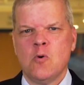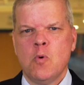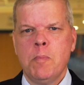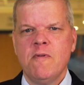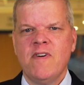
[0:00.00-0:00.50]

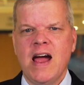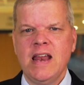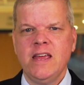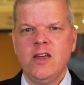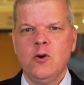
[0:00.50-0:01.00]
We're
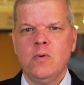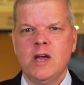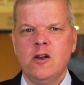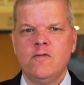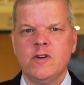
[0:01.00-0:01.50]
providing you
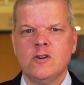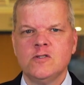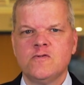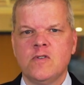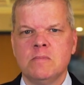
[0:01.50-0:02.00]

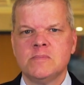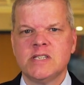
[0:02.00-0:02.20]
interviews from